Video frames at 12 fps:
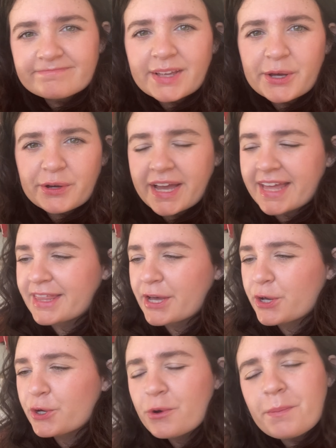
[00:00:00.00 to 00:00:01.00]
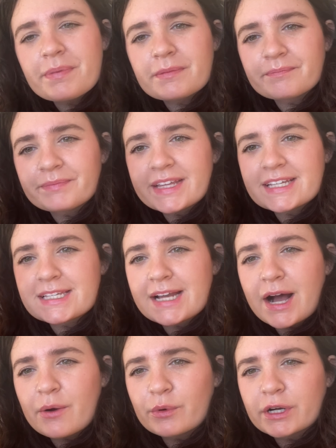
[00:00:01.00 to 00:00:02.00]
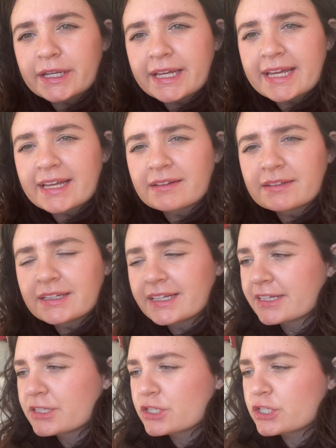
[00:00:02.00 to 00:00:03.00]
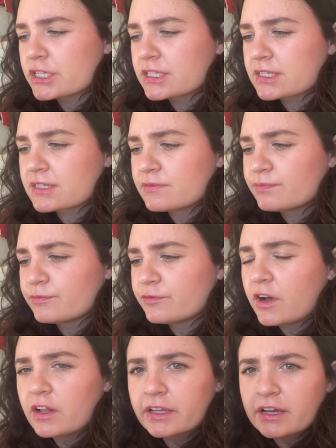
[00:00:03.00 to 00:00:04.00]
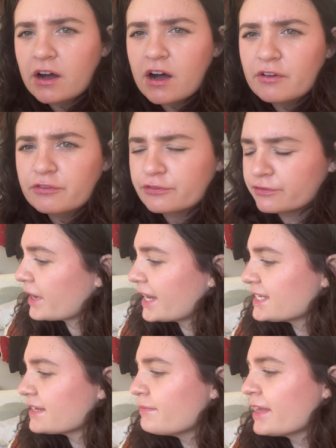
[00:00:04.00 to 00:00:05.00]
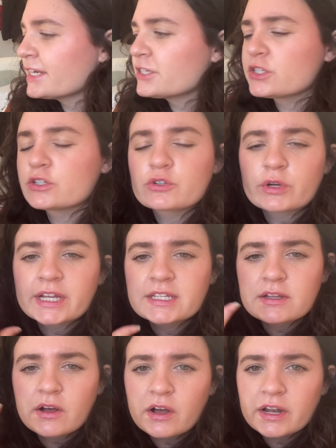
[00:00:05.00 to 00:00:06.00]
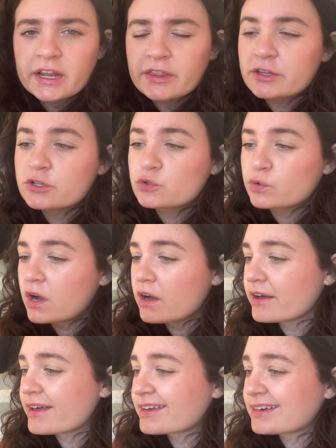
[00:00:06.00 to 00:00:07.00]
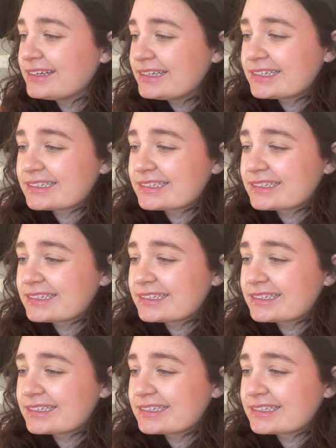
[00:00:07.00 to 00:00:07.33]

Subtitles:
Okay, the hoop is not working. It's just falling off. But I did manage to trace on the drawing.